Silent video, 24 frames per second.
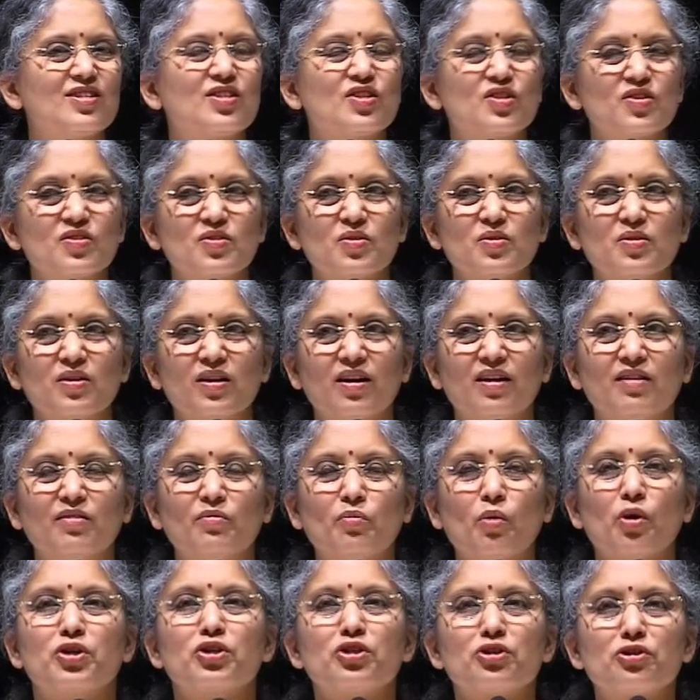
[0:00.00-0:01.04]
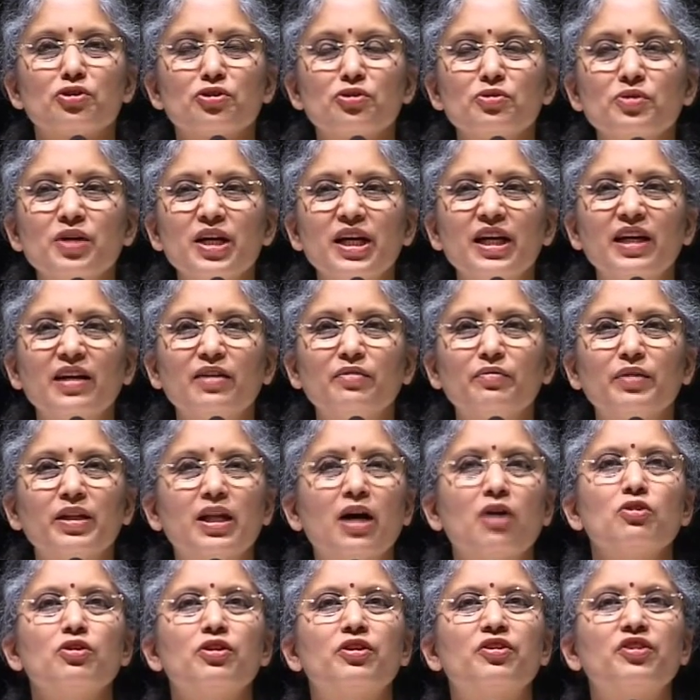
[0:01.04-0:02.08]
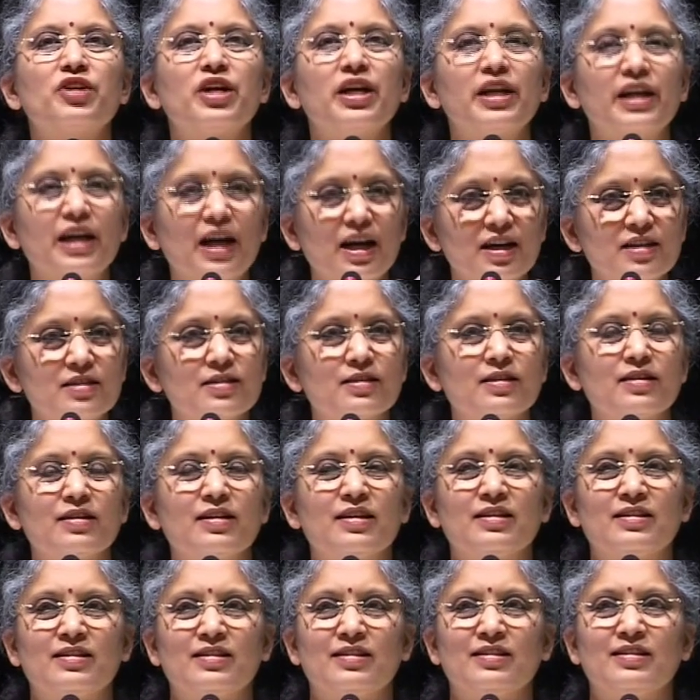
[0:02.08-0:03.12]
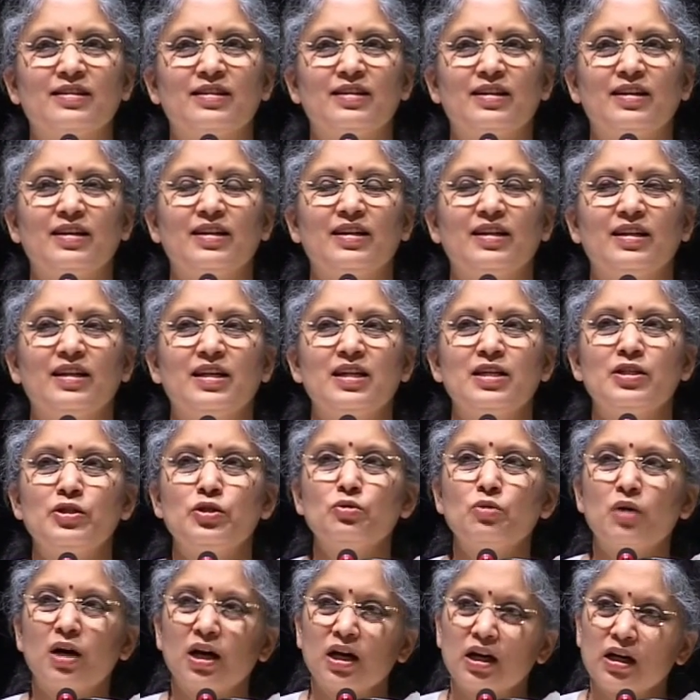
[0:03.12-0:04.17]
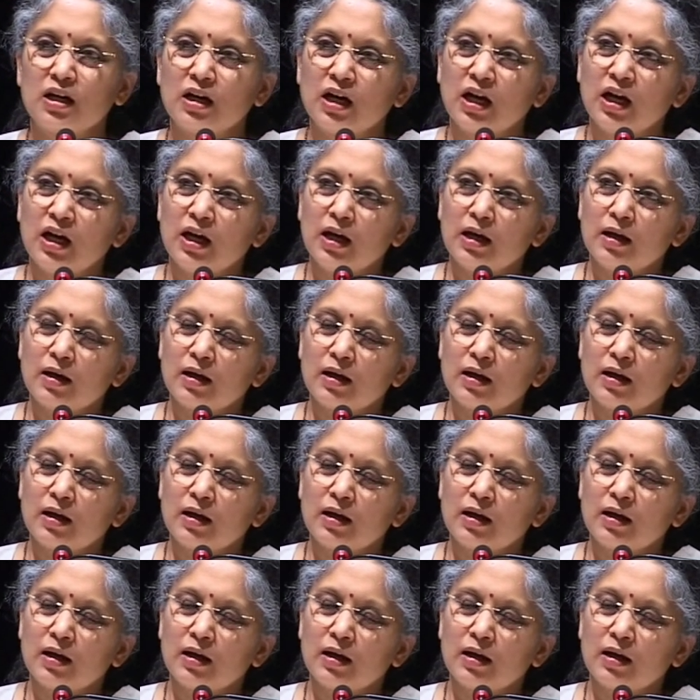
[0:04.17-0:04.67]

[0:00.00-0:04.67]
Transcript: So what you're doing without realizing it is you are